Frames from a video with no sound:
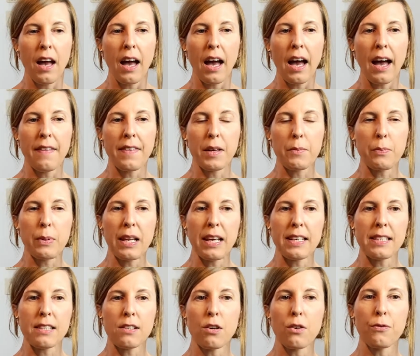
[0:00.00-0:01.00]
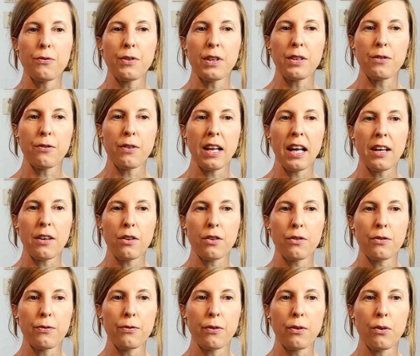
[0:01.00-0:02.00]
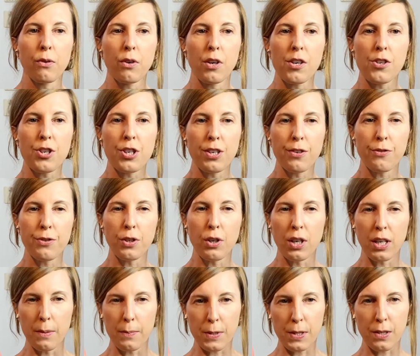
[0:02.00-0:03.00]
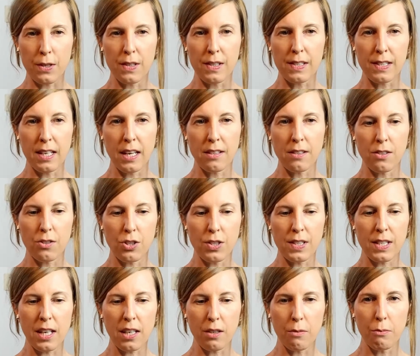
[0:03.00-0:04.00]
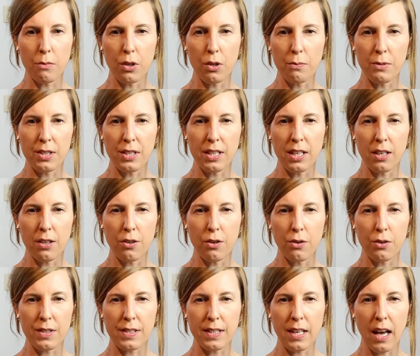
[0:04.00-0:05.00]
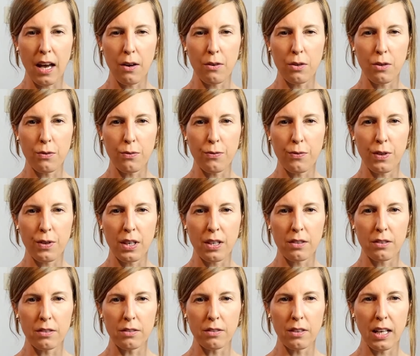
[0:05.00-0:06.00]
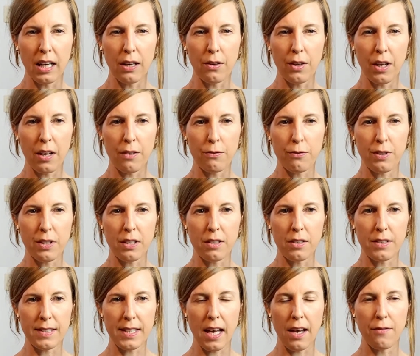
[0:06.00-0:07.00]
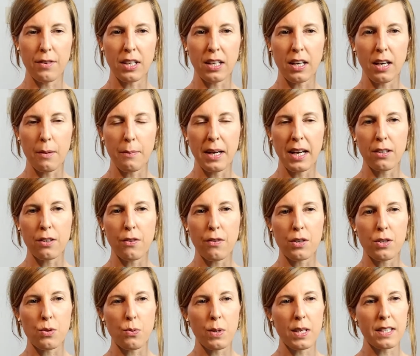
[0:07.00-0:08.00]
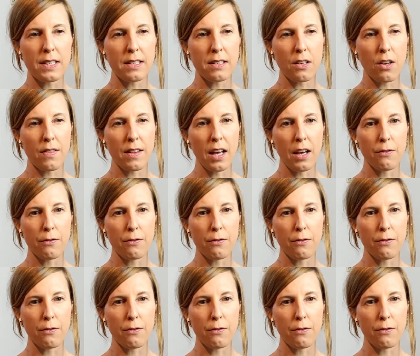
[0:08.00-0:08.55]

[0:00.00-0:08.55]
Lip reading: And then place your feet flat on the floor. Shift your hips to the center. Just take a moment here. Notice how you feel, how that feels having come out of the twist on that